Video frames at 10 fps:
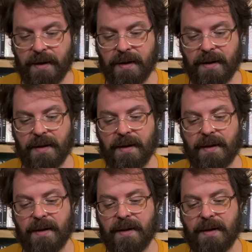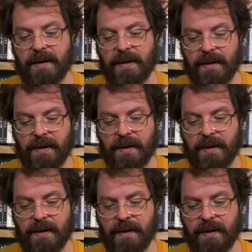No one is speaking in this clip.